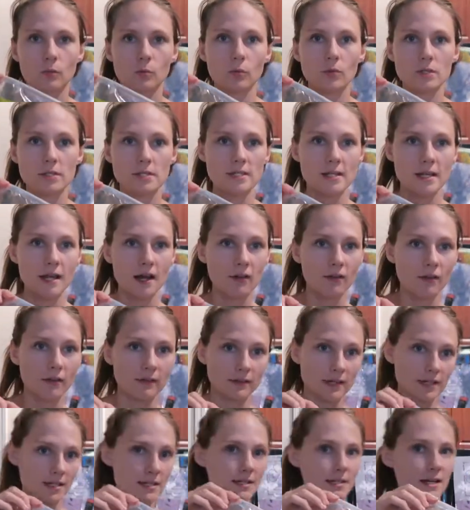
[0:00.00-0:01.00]
We'll see how
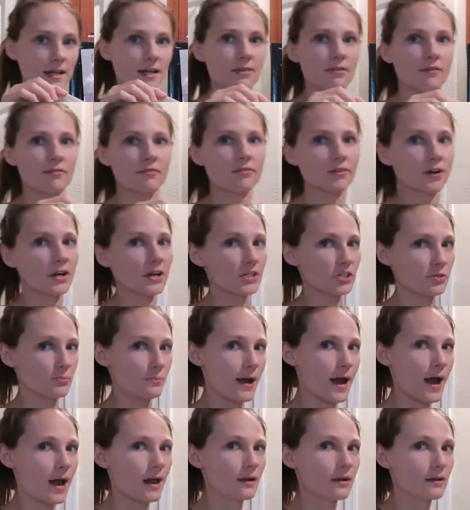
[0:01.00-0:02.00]
long they sit in the fridge,
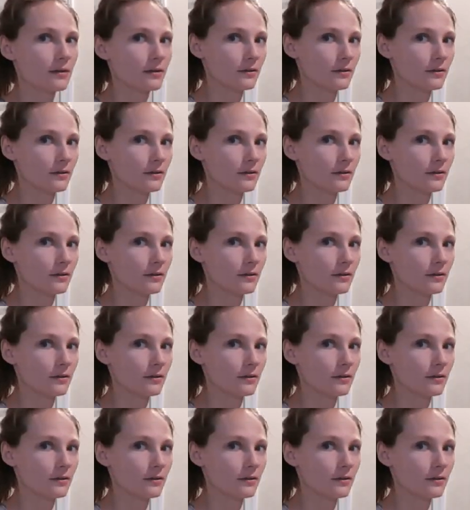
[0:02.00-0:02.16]
Matt.